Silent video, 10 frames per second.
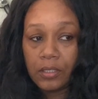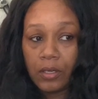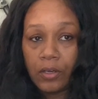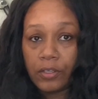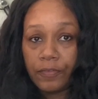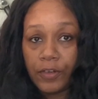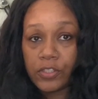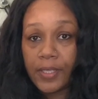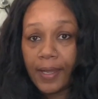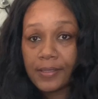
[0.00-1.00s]
on the first
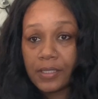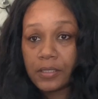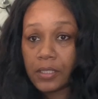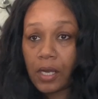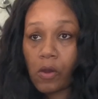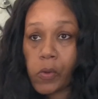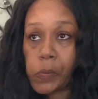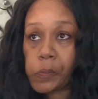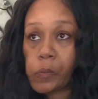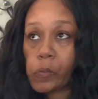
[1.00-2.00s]
day I sent it out,
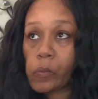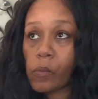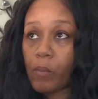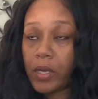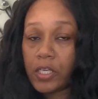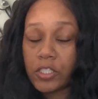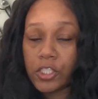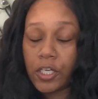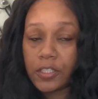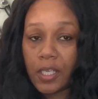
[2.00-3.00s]
my cousin
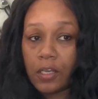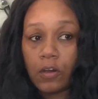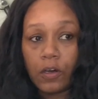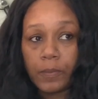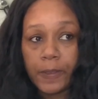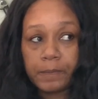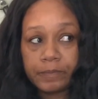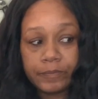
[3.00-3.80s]
Shantae called me